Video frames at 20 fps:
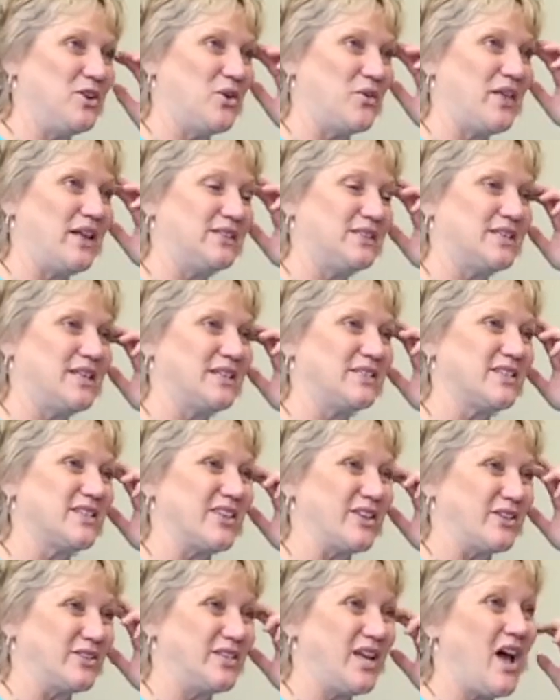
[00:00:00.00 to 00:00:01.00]
That's a
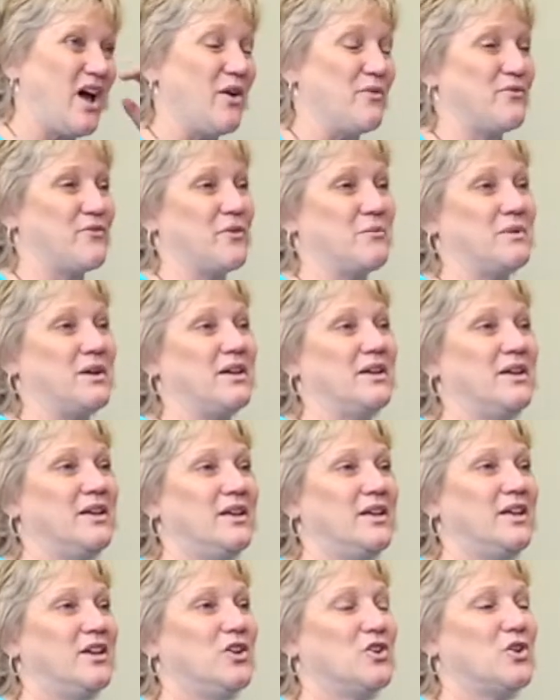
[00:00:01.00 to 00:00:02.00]
little tough from a
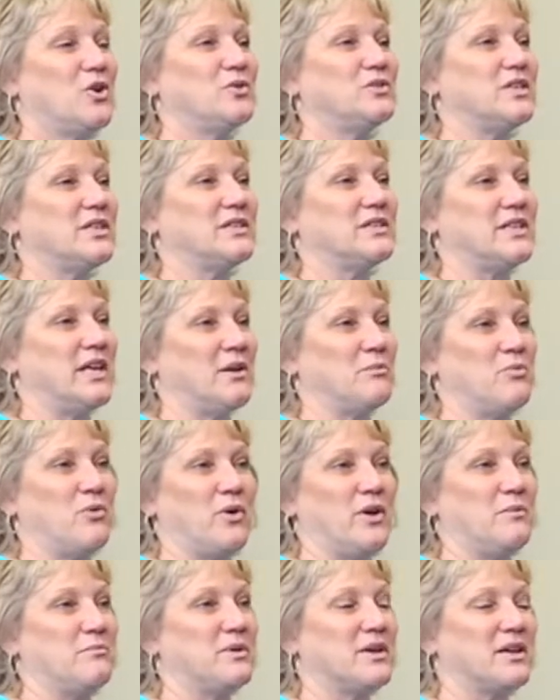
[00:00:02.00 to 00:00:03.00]
coaching
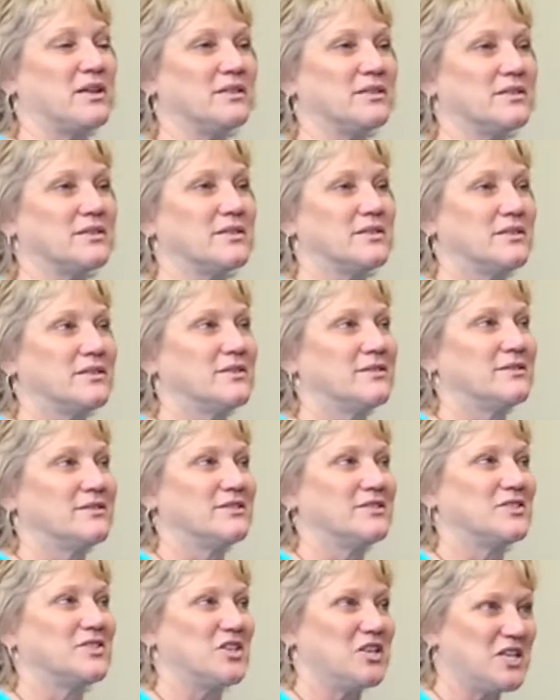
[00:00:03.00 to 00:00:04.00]
standpoint because
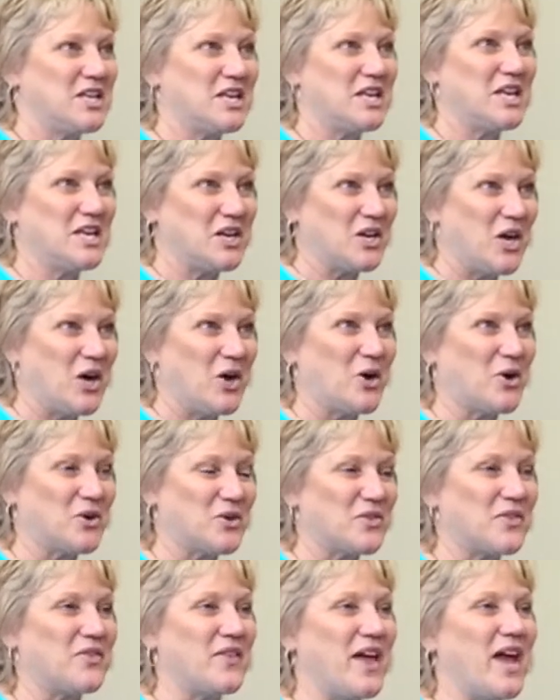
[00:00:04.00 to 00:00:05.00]
it's going to get hit a lot harder
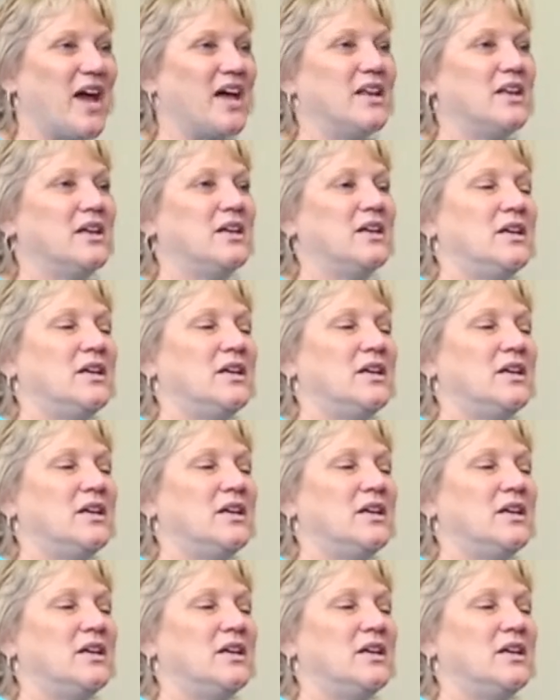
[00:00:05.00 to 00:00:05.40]
than that.